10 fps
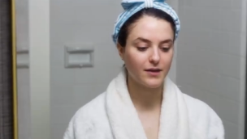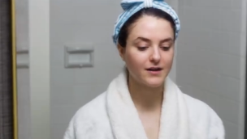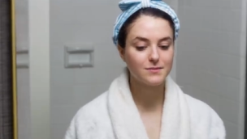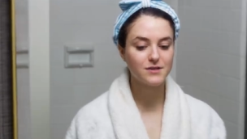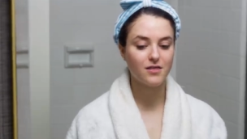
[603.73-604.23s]
A lot of
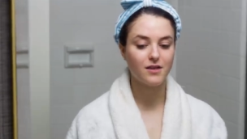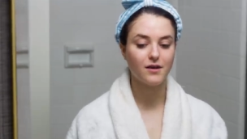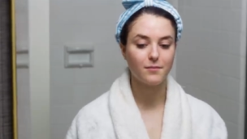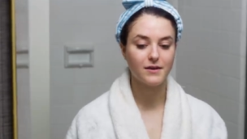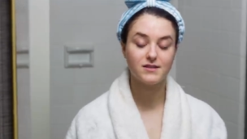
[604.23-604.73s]
times I
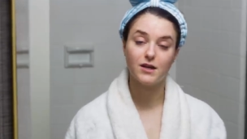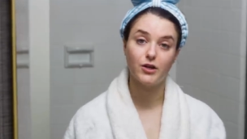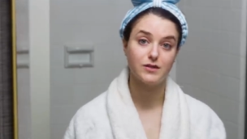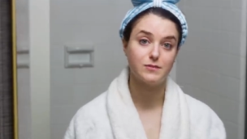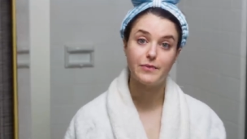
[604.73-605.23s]
think my skin
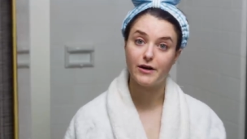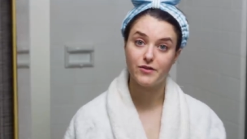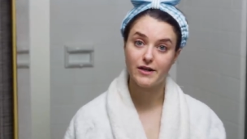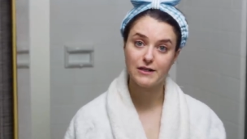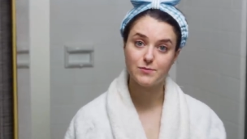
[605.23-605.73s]
looks better
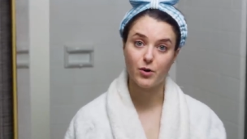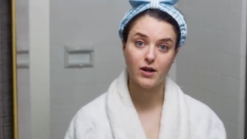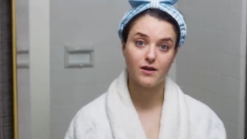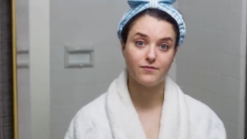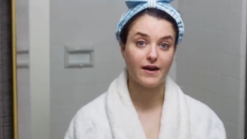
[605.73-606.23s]
the next
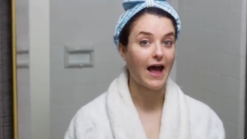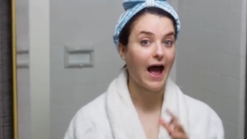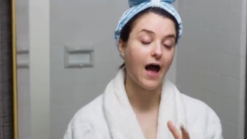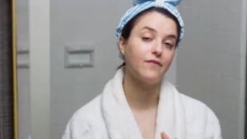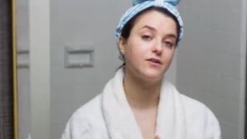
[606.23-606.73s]
morning if I
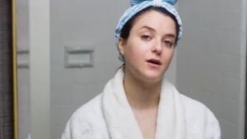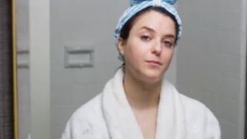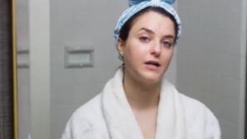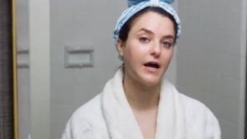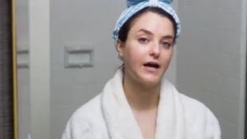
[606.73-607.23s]
haven't
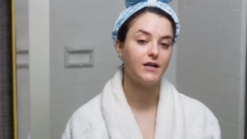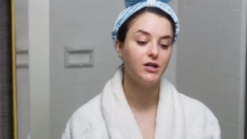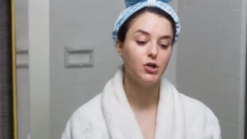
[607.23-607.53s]
applied